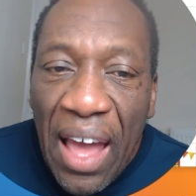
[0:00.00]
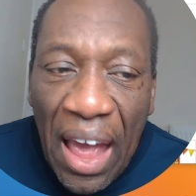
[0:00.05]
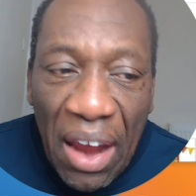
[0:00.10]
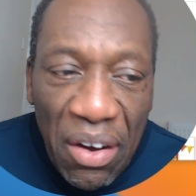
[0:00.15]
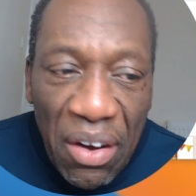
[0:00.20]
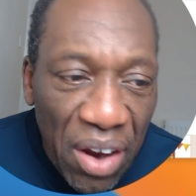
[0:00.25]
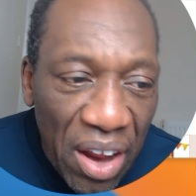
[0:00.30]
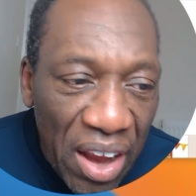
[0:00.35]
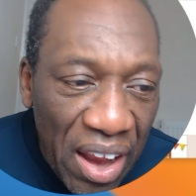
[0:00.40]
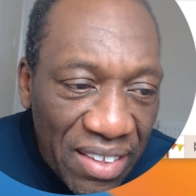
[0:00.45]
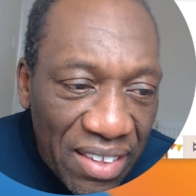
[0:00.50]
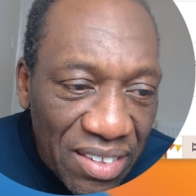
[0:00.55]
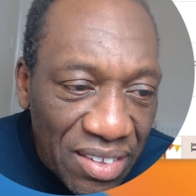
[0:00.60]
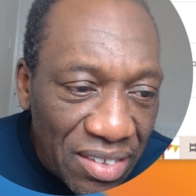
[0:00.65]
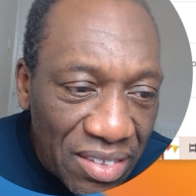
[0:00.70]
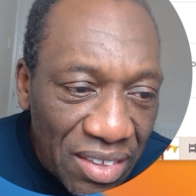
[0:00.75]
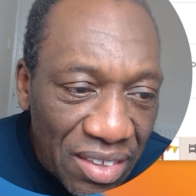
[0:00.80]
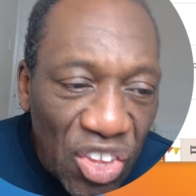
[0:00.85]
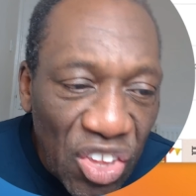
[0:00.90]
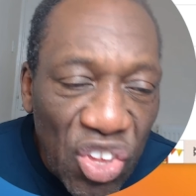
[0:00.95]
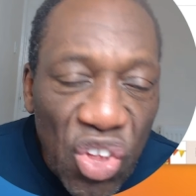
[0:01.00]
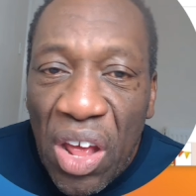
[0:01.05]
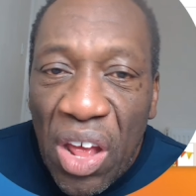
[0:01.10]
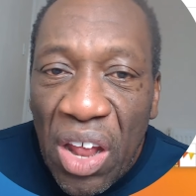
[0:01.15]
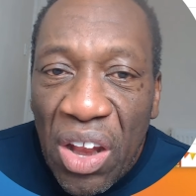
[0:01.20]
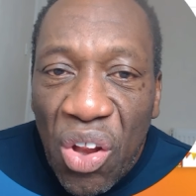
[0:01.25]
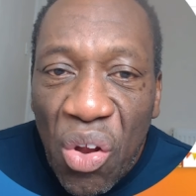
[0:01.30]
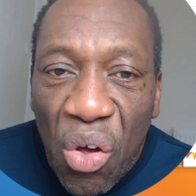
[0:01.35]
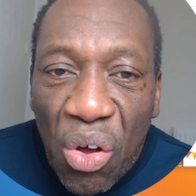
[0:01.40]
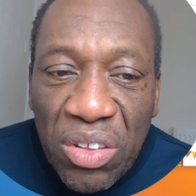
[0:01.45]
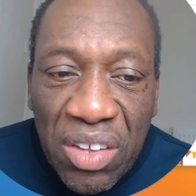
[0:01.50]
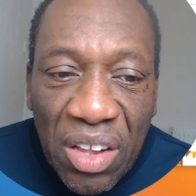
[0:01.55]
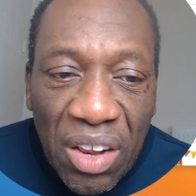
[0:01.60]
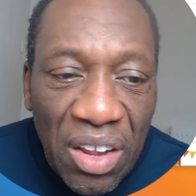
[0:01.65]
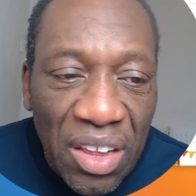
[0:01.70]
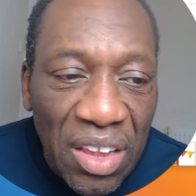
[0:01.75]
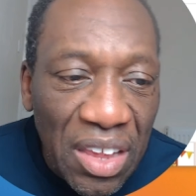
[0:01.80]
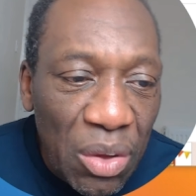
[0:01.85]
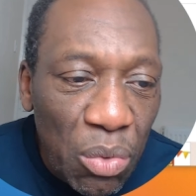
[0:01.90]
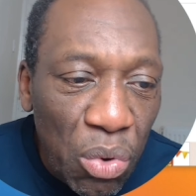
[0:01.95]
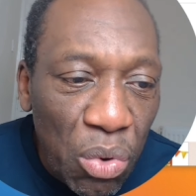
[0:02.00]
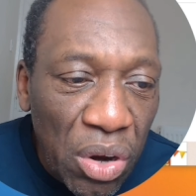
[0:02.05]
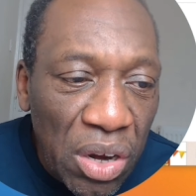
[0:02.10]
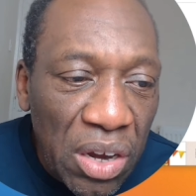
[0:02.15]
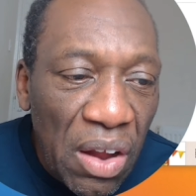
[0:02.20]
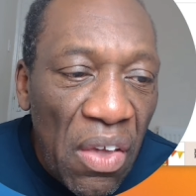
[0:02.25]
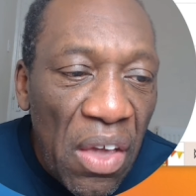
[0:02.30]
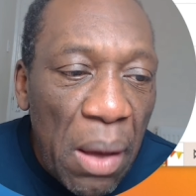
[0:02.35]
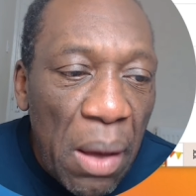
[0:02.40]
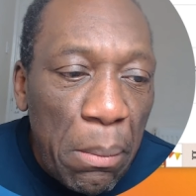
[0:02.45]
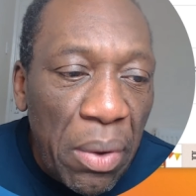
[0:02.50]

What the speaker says: I realize this is a long tail keyword,